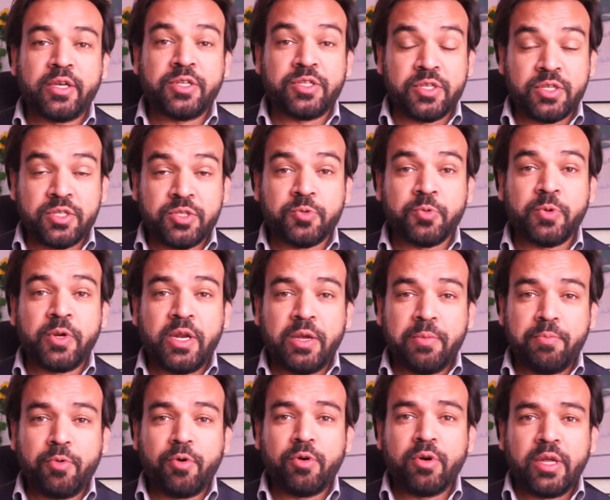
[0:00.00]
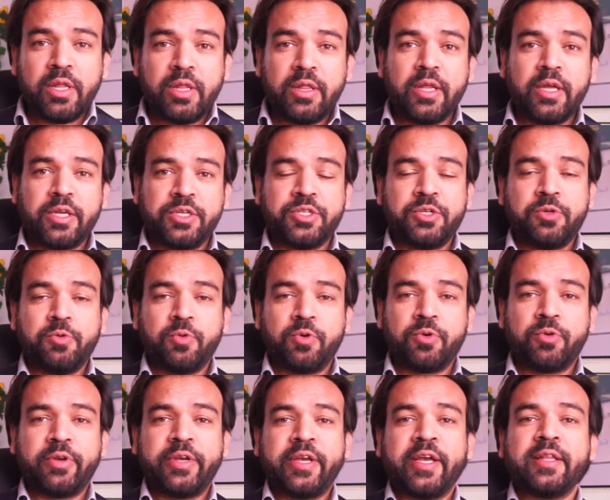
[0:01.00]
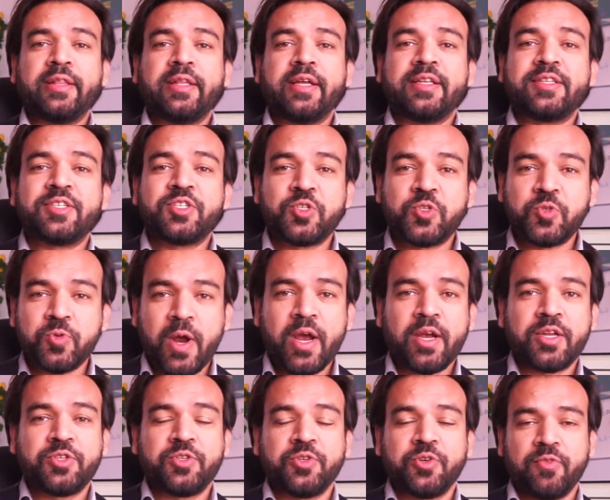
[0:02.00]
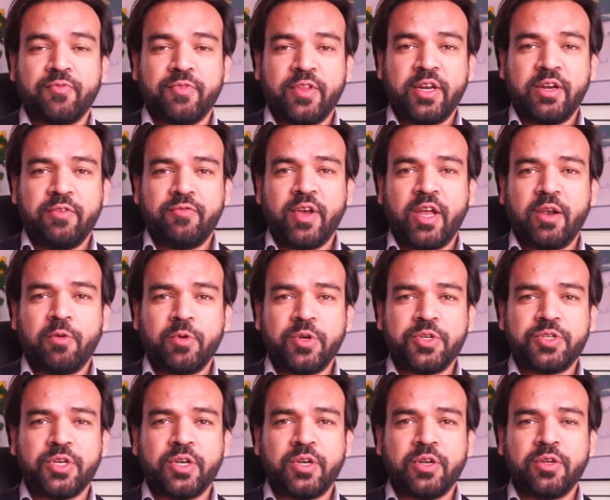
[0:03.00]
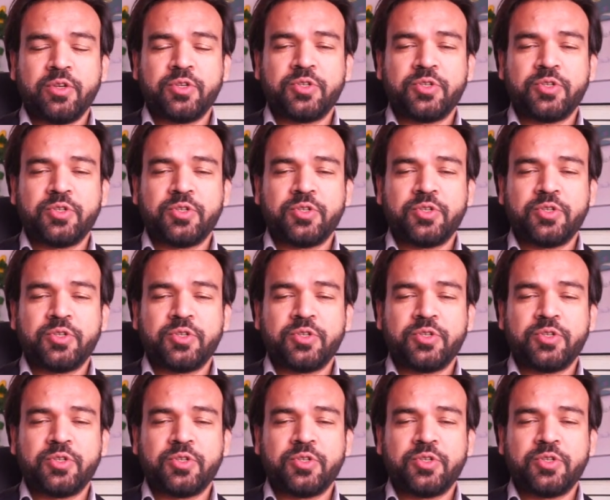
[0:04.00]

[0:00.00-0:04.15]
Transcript: it's really important that you create that structure of that evaluation.